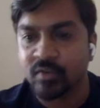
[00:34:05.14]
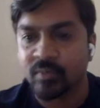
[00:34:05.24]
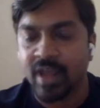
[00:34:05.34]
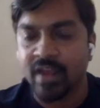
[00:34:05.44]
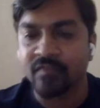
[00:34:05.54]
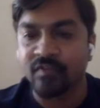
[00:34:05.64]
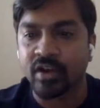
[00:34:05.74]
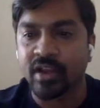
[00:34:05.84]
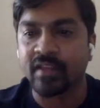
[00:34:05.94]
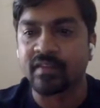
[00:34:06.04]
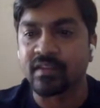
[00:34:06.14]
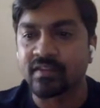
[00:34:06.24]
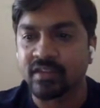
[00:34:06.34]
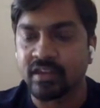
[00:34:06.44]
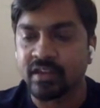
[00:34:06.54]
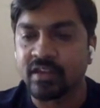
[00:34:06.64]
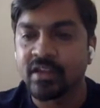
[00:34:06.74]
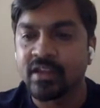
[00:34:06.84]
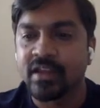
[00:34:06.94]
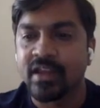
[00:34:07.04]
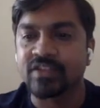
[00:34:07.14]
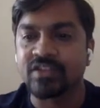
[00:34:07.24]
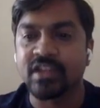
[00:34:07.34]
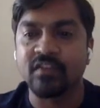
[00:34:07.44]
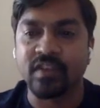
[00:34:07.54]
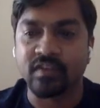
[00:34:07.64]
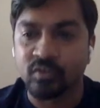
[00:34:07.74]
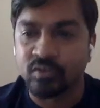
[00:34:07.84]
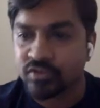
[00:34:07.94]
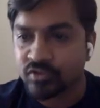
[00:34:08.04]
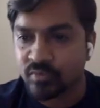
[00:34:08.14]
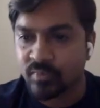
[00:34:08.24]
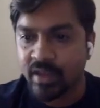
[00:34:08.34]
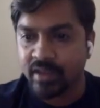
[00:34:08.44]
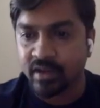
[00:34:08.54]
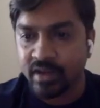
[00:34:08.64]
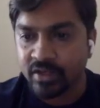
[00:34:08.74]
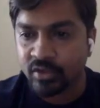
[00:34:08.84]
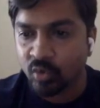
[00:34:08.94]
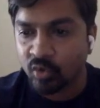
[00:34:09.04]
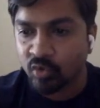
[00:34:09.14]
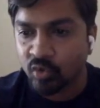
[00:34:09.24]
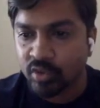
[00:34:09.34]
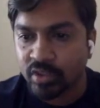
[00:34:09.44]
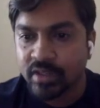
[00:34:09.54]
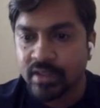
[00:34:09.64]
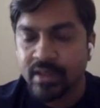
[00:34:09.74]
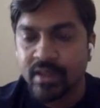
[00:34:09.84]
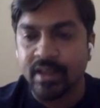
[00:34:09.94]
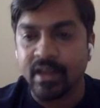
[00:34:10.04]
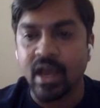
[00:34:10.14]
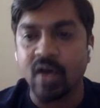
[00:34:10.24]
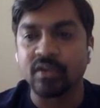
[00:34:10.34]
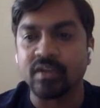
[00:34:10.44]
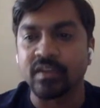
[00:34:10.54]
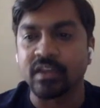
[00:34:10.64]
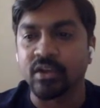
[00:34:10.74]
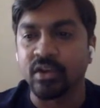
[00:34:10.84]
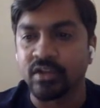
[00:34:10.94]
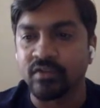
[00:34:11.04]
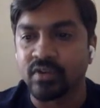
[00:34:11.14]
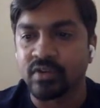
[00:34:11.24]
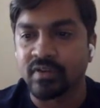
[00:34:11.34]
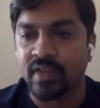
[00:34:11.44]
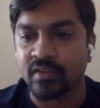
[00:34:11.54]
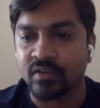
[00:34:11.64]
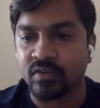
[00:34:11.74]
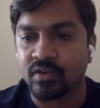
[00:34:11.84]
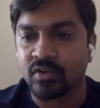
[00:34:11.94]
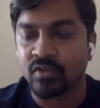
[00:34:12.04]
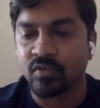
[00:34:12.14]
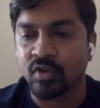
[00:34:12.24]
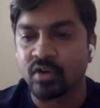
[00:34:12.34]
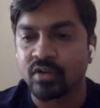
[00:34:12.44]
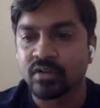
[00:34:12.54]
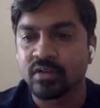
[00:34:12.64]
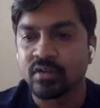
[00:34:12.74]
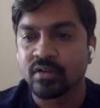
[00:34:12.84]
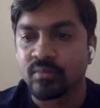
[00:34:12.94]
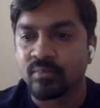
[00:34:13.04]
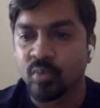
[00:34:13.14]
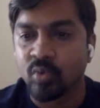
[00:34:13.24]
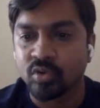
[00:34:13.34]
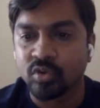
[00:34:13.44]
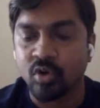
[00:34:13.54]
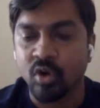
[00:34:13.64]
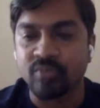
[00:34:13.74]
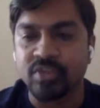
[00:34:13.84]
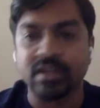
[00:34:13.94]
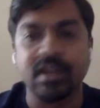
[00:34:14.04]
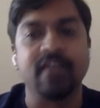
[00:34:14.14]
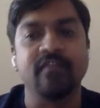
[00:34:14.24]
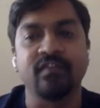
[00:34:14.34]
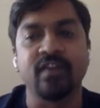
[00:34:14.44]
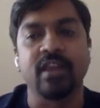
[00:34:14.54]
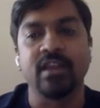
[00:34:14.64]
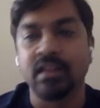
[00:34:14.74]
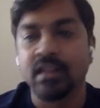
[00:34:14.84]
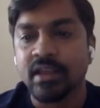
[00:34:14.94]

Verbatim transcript: What's planned for existing HDFS users to migrate Ozone and how the security works as it works for both object and file.